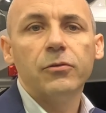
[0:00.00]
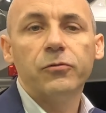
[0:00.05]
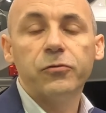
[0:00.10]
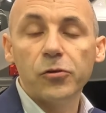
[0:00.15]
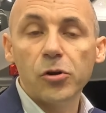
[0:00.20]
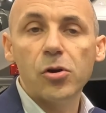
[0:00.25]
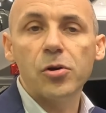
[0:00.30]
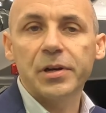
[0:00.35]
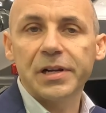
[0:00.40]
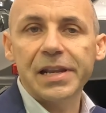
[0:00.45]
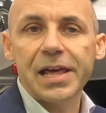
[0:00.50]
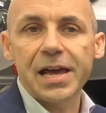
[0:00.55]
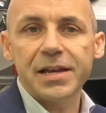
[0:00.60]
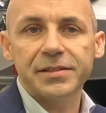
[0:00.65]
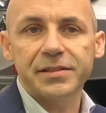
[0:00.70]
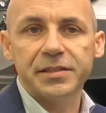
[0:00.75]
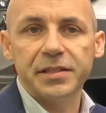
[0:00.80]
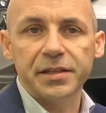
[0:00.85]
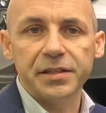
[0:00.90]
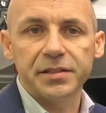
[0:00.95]
flow
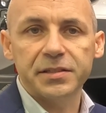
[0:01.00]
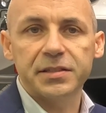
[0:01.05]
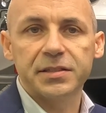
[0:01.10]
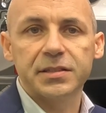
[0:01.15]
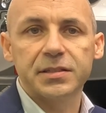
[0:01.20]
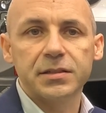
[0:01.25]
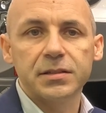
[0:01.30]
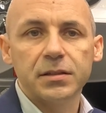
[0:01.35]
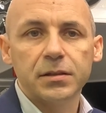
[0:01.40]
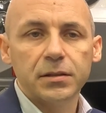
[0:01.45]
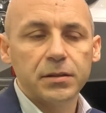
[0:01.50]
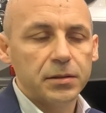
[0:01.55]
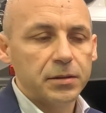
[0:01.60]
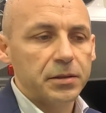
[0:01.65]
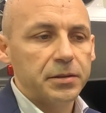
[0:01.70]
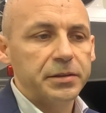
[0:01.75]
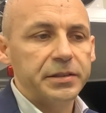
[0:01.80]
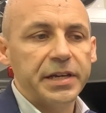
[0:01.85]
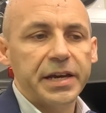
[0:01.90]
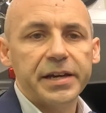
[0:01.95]
classes
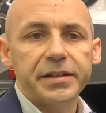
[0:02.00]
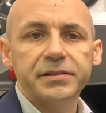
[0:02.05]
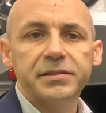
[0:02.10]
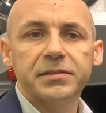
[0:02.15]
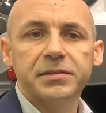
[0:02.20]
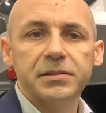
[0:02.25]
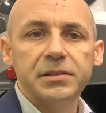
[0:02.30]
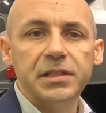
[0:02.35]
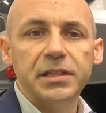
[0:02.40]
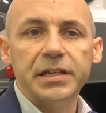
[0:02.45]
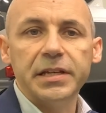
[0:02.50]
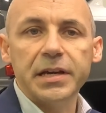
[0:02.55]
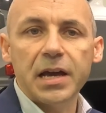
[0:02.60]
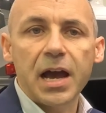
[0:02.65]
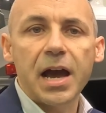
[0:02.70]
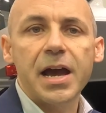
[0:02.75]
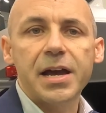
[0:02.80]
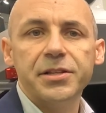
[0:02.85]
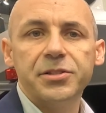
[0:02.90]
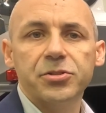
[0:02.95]
that the
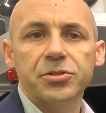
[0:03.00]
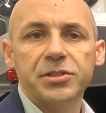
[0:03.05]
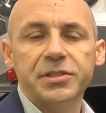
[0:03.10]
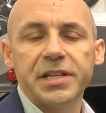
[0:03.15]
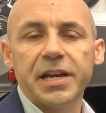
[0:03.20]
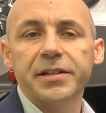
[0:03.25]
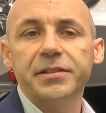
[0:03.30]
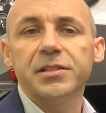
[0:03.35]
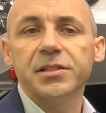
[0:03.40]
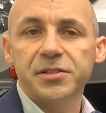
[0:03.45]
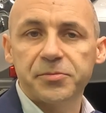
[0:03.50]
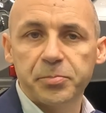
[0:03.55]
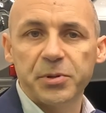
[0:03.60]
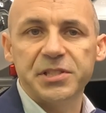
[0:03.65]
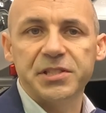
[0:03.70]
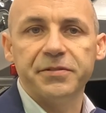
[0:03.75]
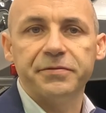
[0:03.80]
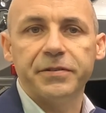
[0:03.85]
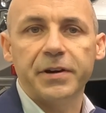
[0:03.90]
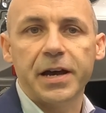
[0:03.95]
ISO standard
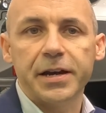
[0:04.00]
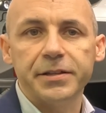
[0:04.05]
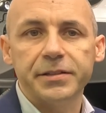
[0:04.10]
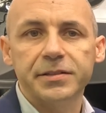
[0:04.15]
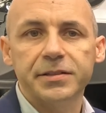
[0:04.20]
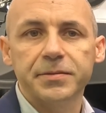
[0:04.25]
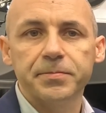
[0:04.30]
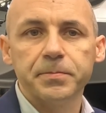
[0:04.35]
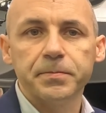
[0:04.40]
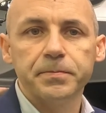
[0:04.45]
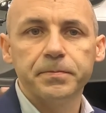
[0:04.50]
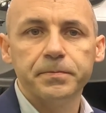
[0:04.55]
specifies.